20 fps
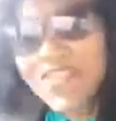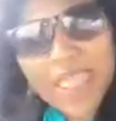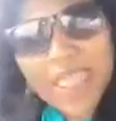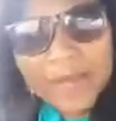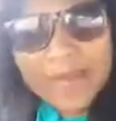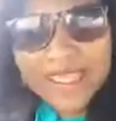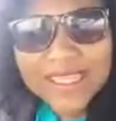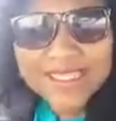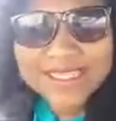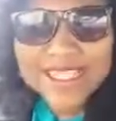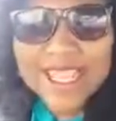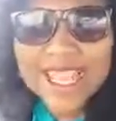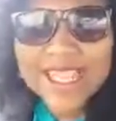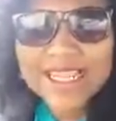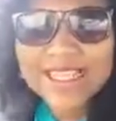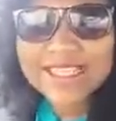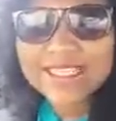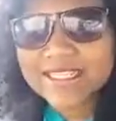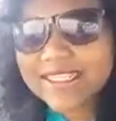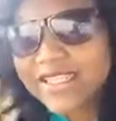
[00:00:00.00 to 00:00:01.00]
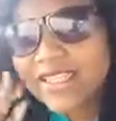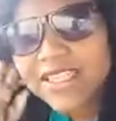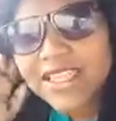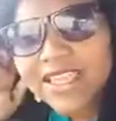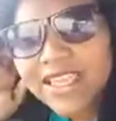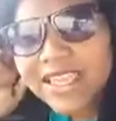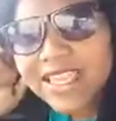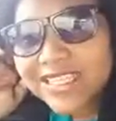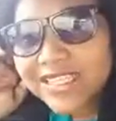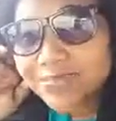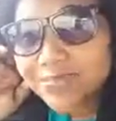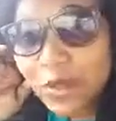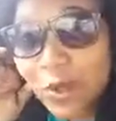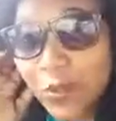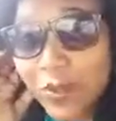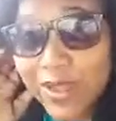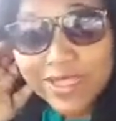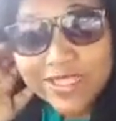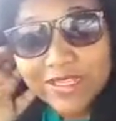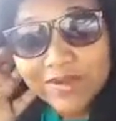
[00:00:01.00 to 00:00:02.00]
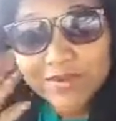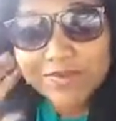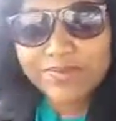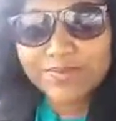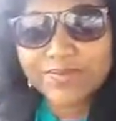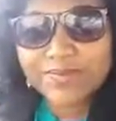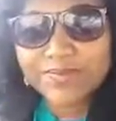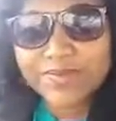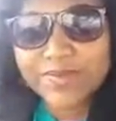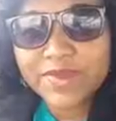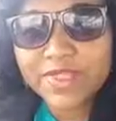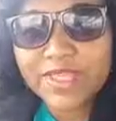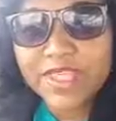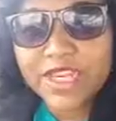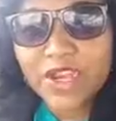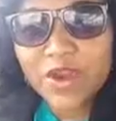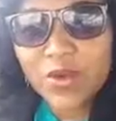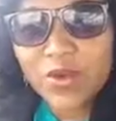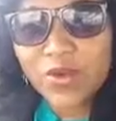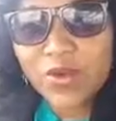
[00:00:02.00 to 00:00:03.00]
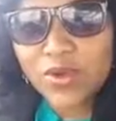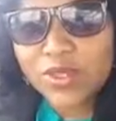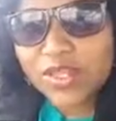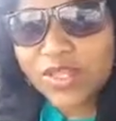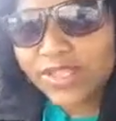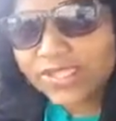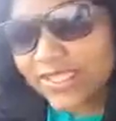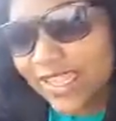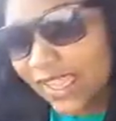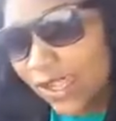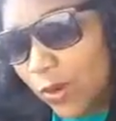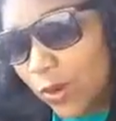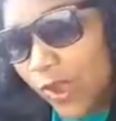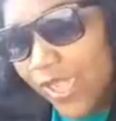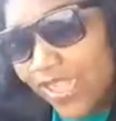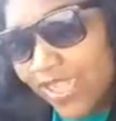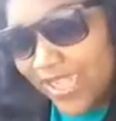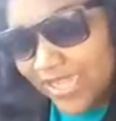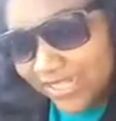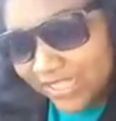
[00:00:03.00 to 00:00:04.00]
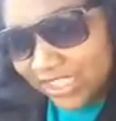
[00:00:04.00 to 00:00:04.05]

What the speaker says: that being said it's momentum. You know, it's like waking a